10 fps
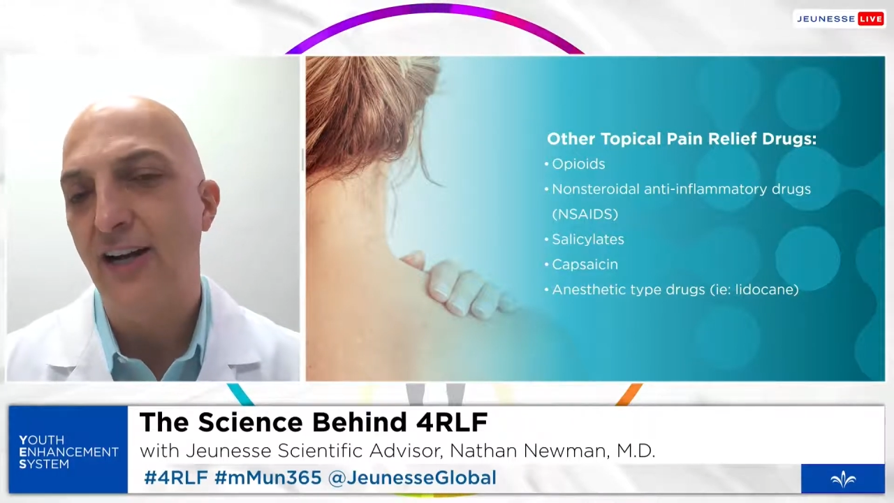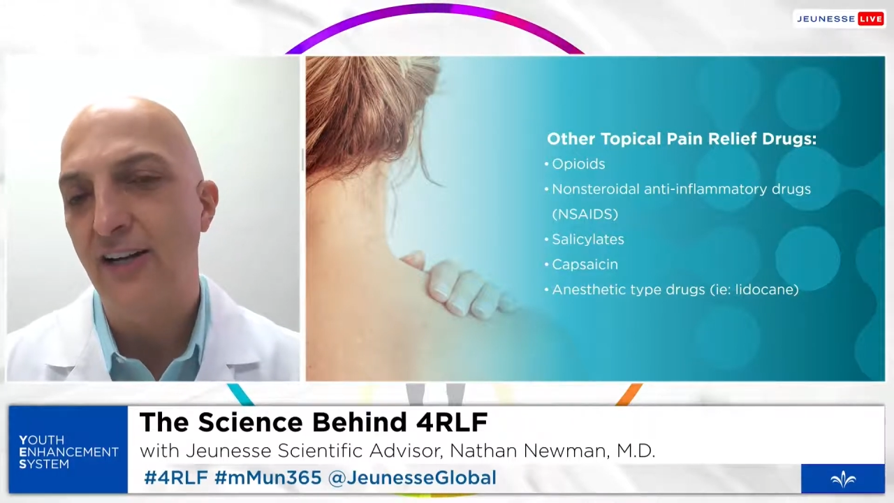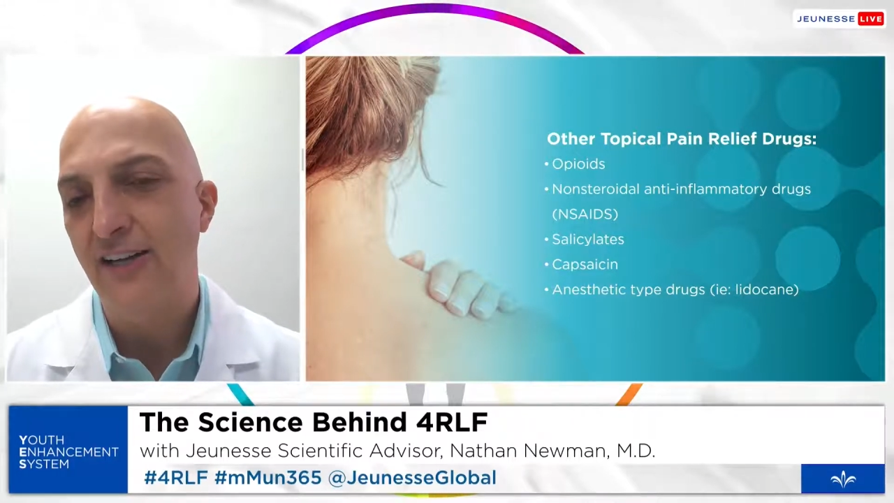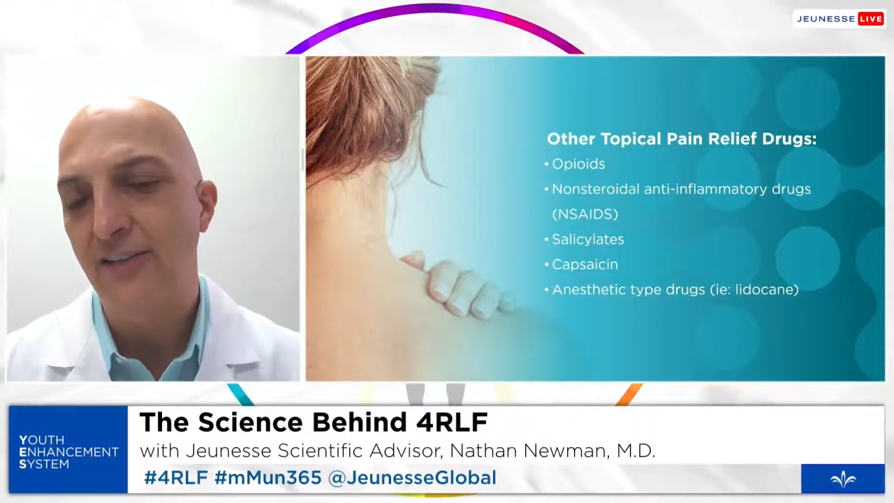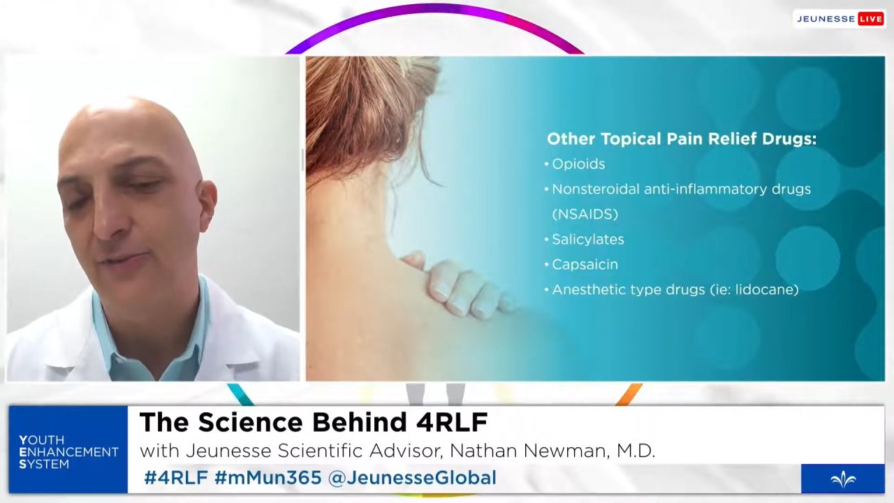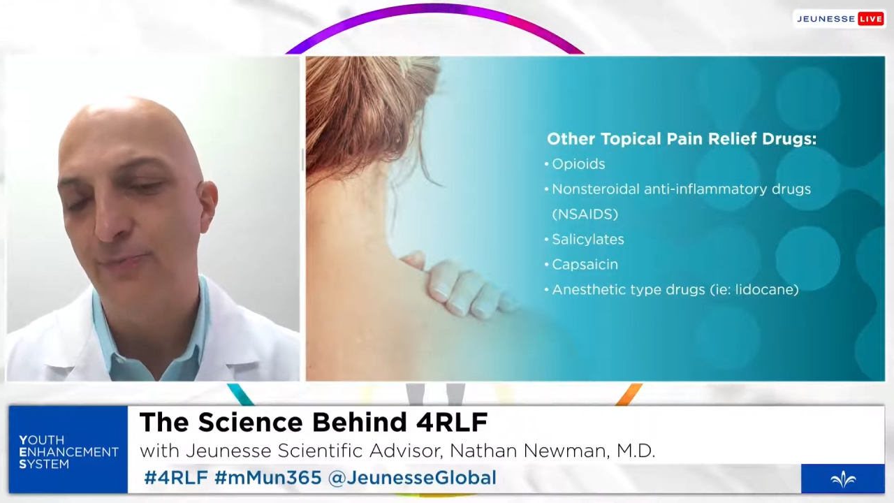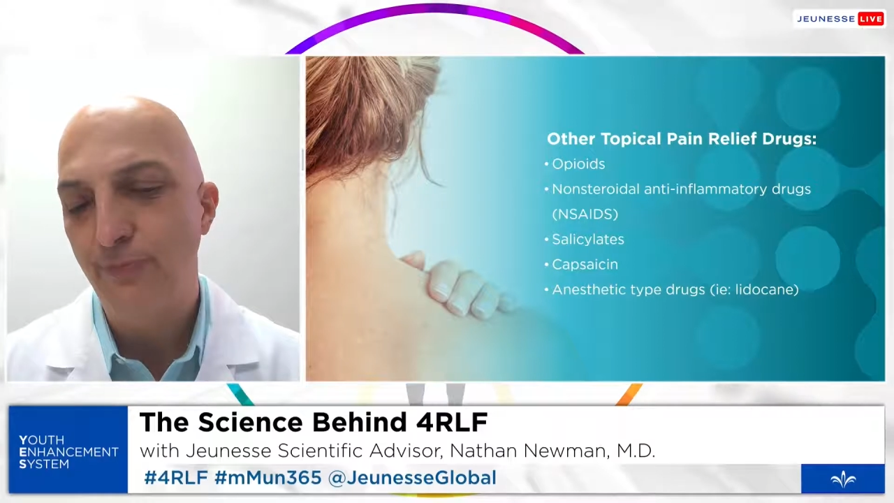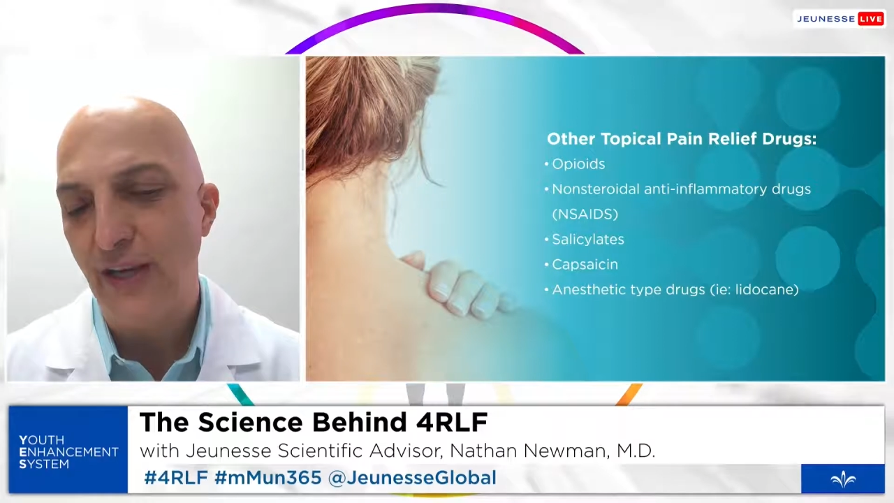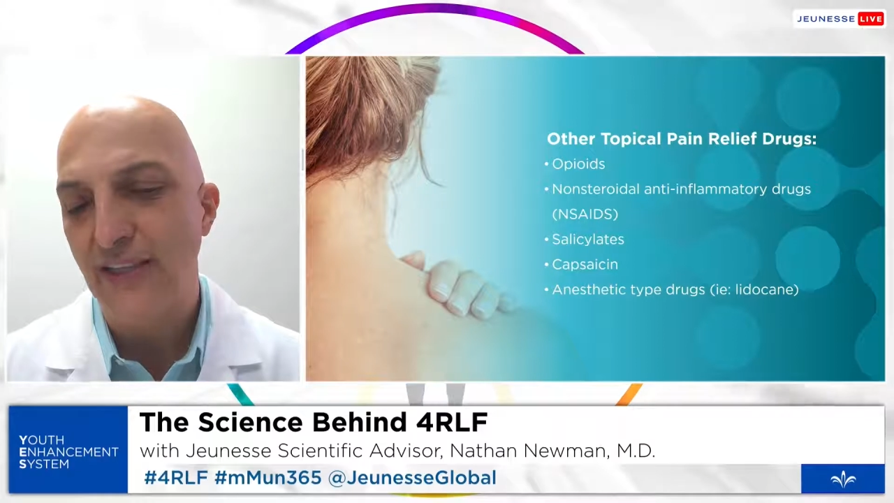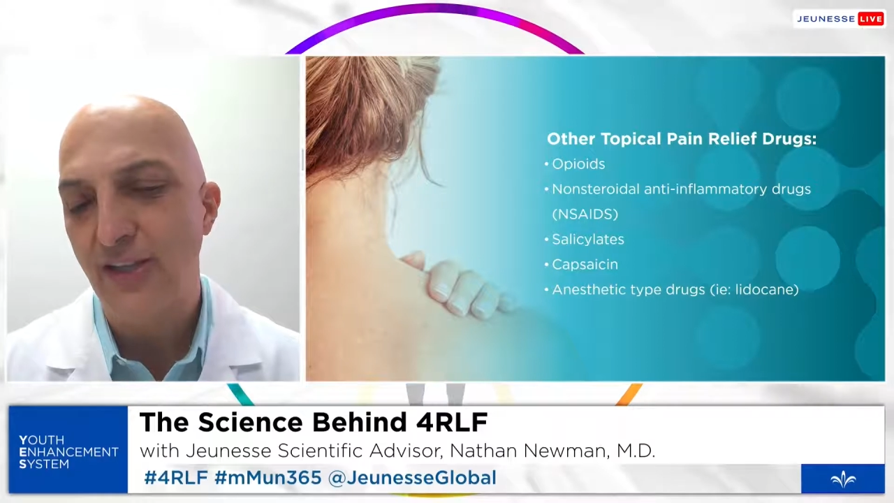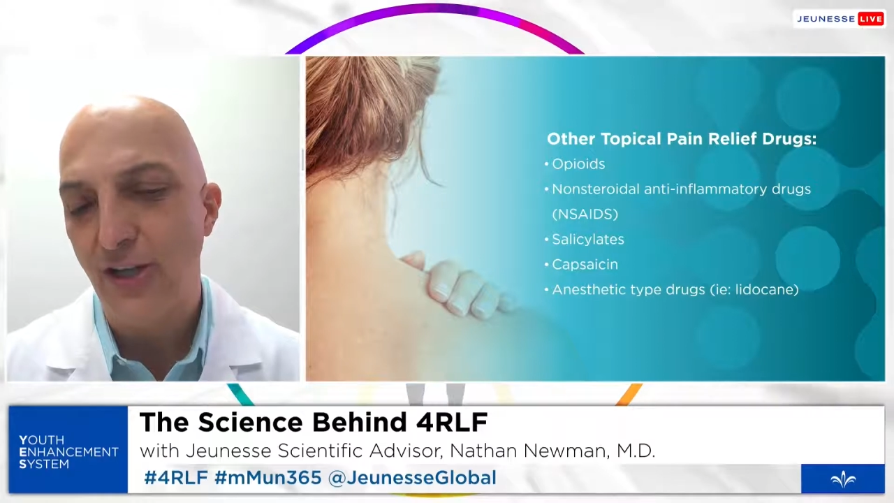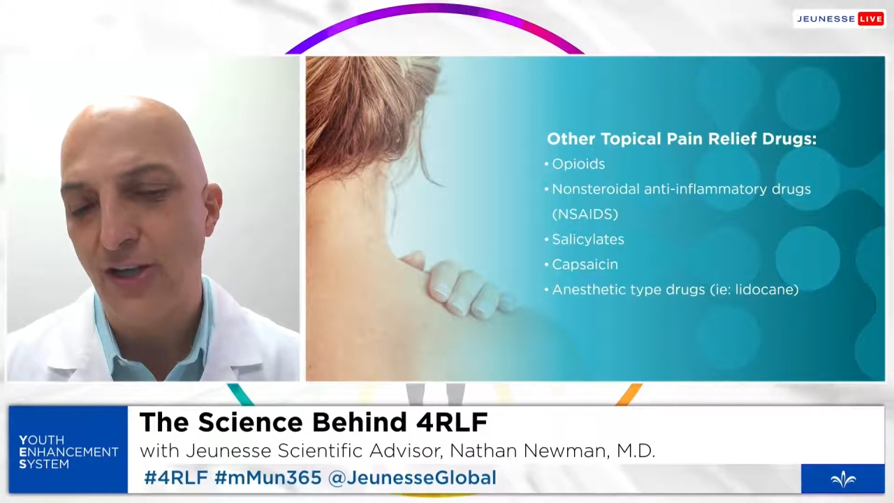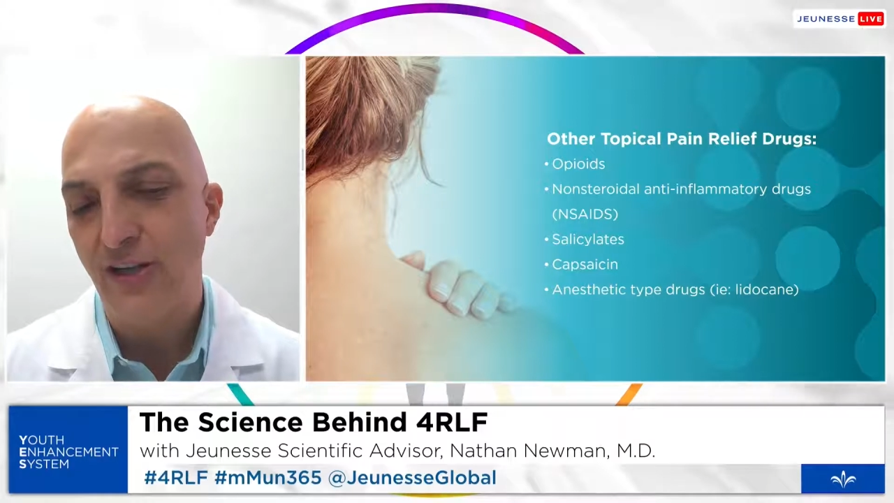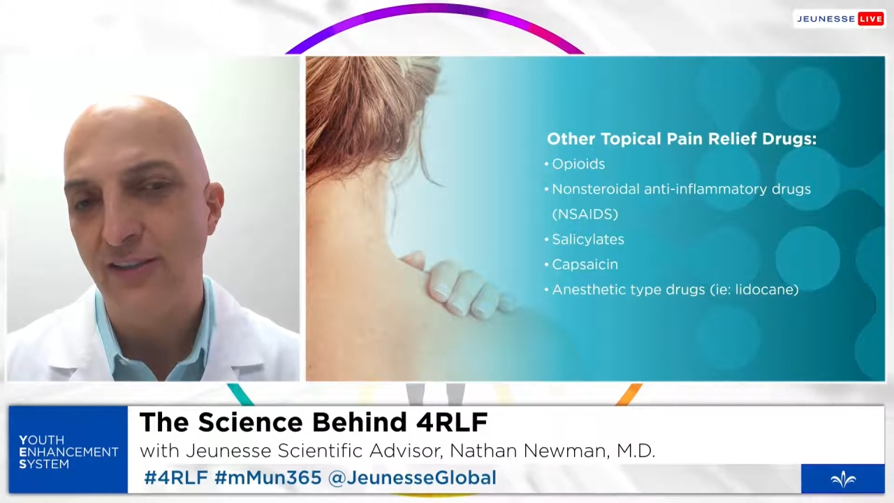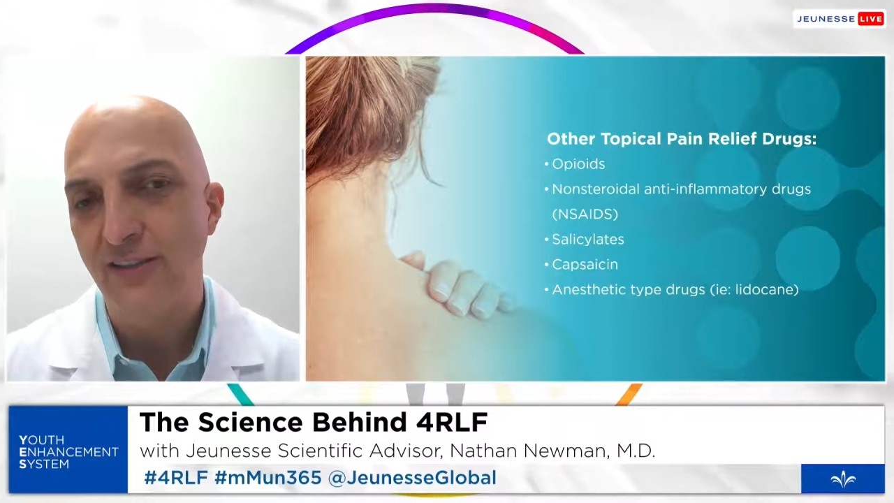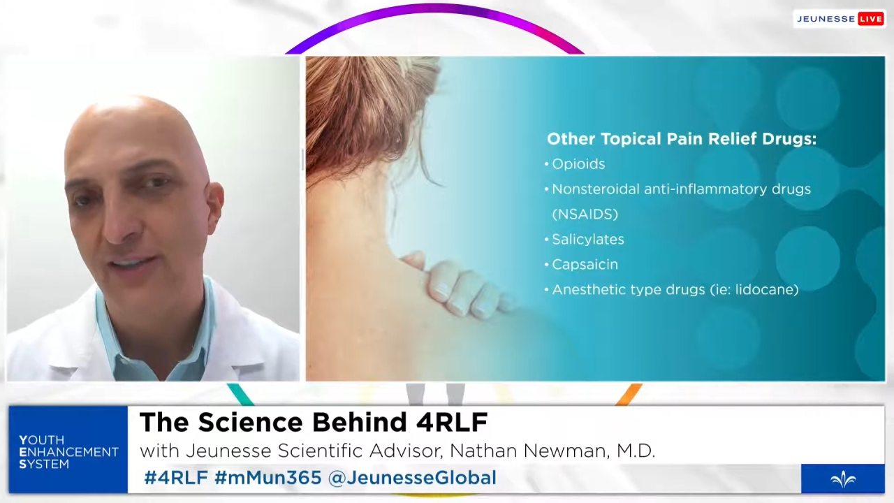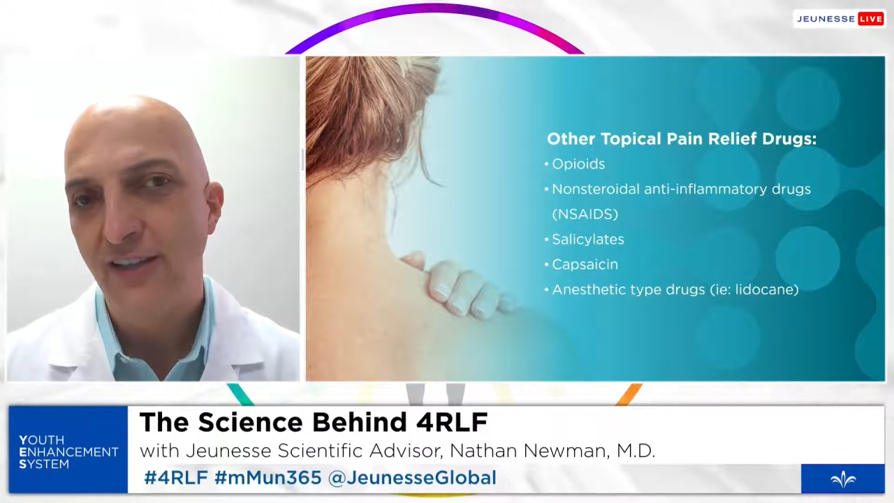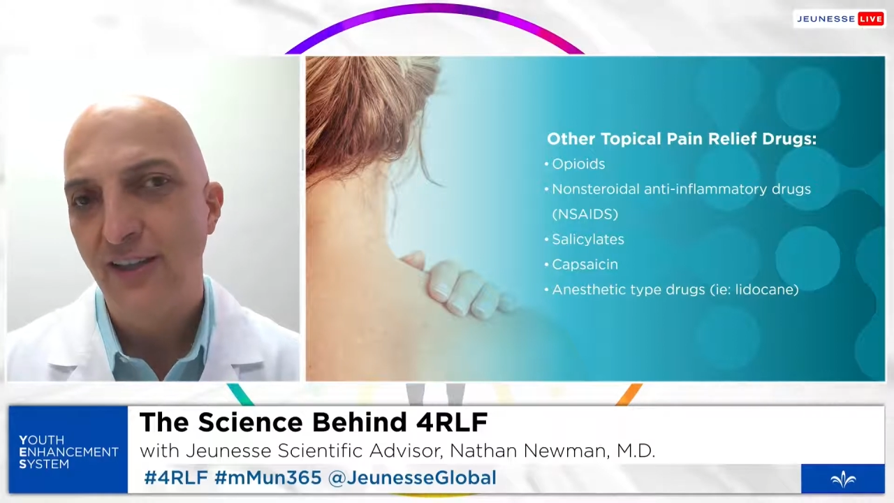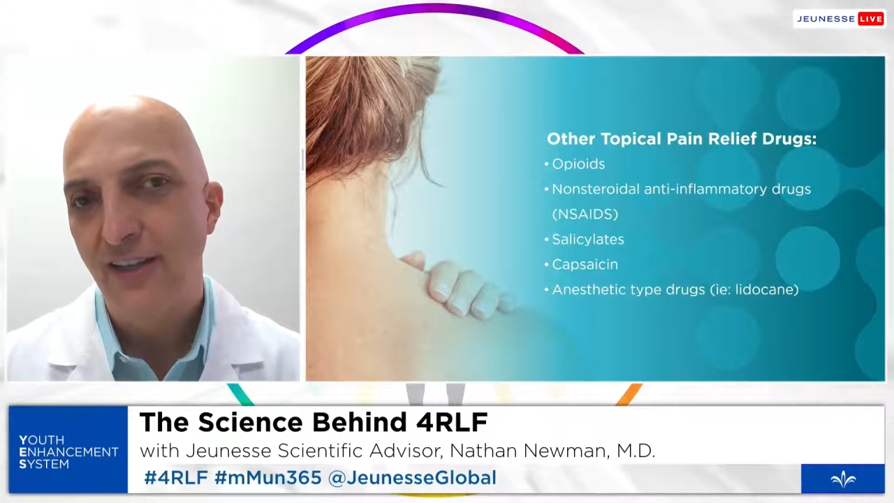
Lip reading: are based on